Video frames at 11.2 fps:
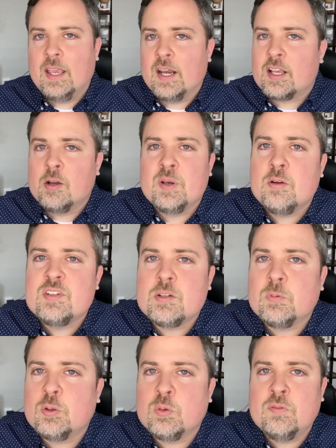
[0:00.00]
And a company I used to
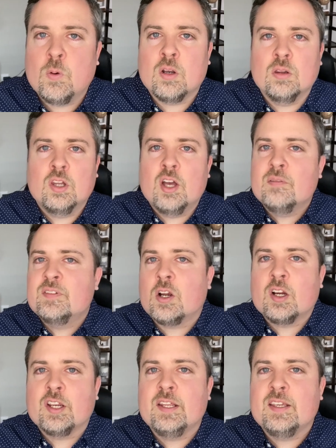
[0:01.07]
recruit for loved
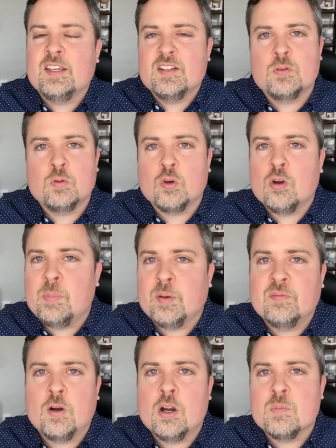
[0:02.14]
targeting kids who grew up on
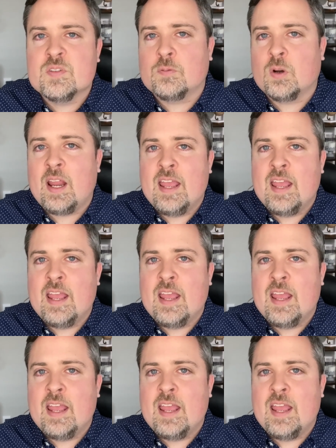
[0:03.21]
farms for